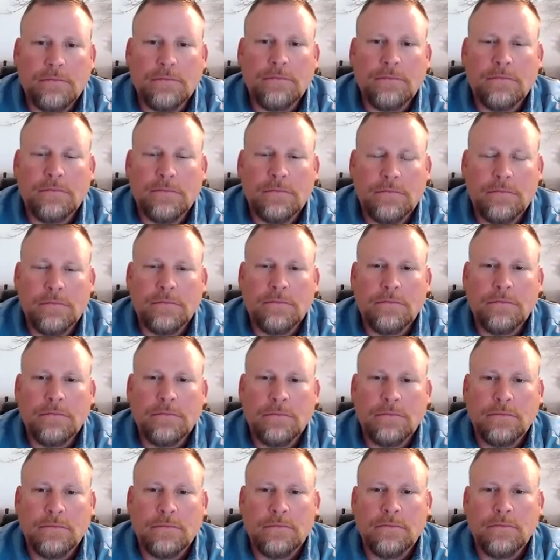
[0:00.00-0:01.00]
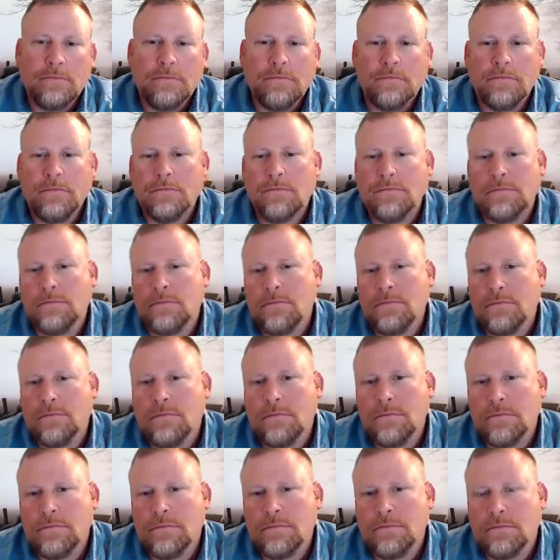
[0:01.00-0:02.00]

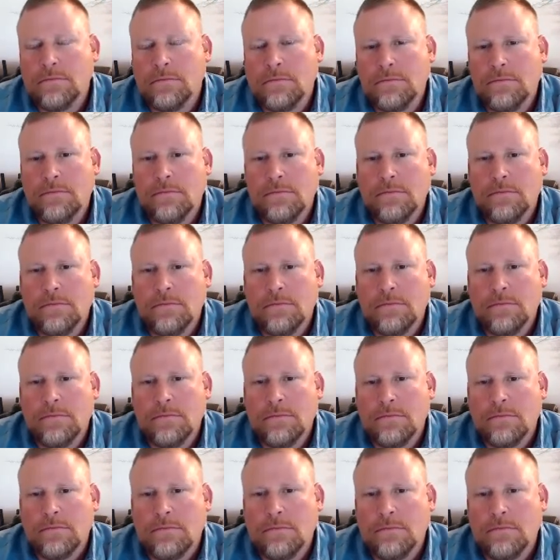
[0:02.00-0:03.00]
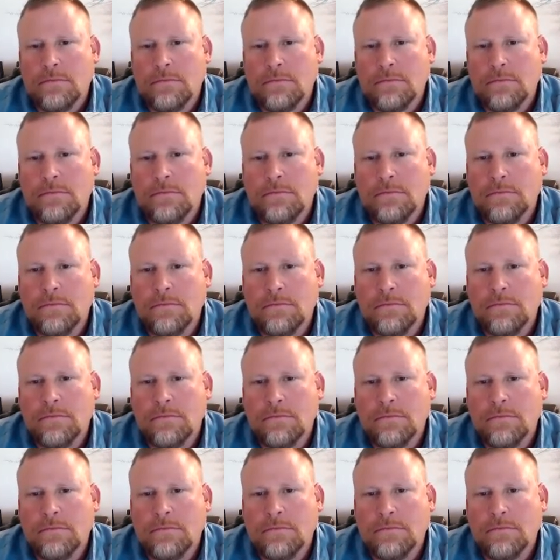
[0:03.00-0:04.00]

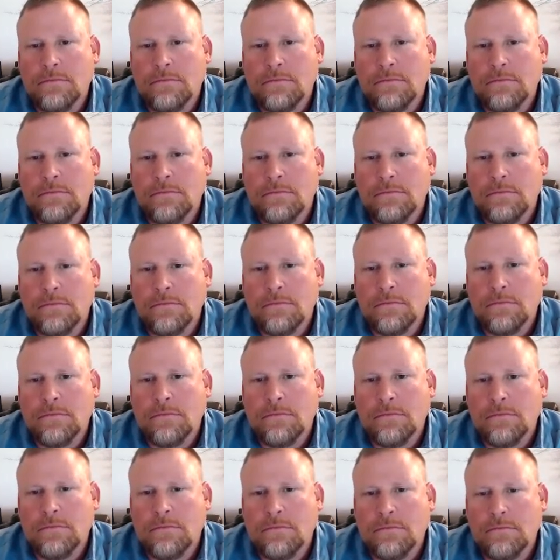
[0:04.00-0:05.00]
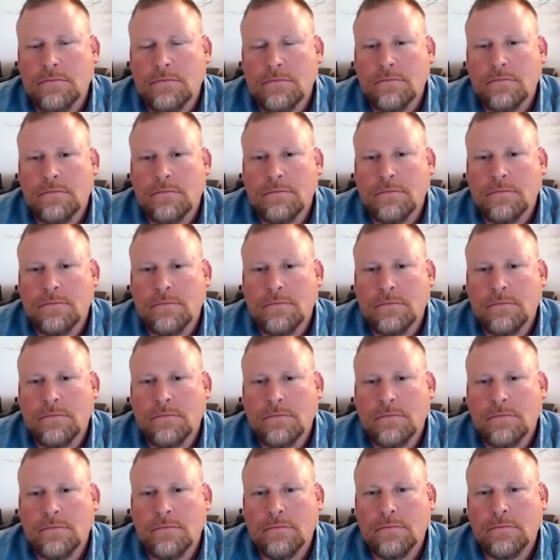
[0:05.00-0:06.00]

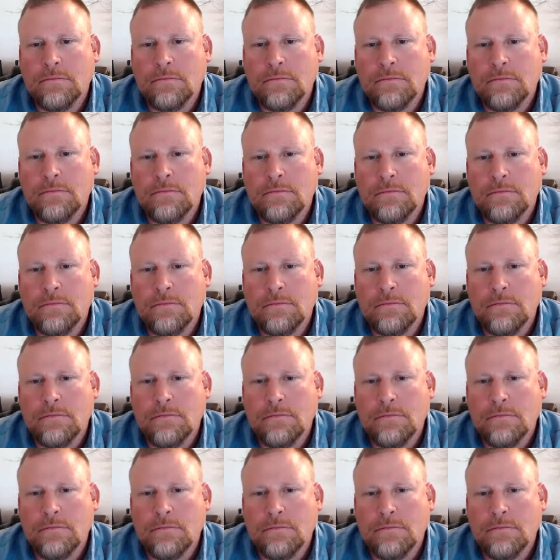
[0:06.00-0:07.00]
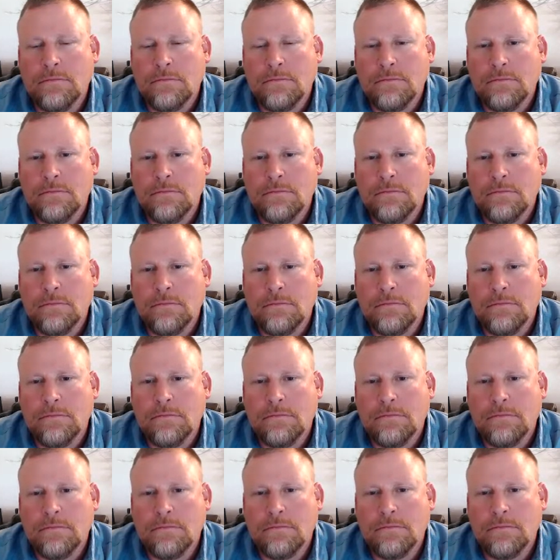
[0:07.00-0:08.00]
This person isn't speaking.